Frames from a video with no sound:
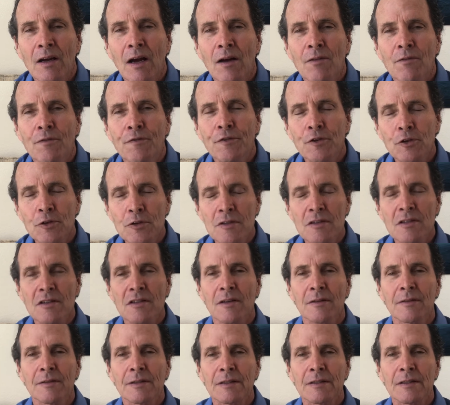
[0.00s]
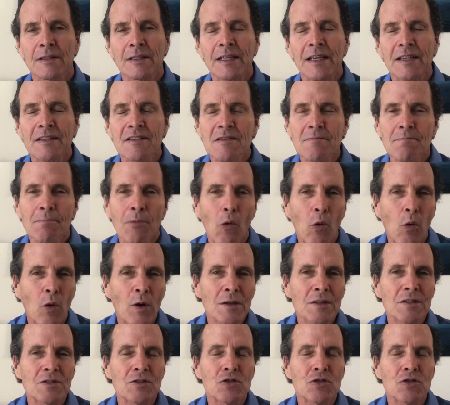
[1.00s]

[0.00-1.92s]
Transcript: first, it's important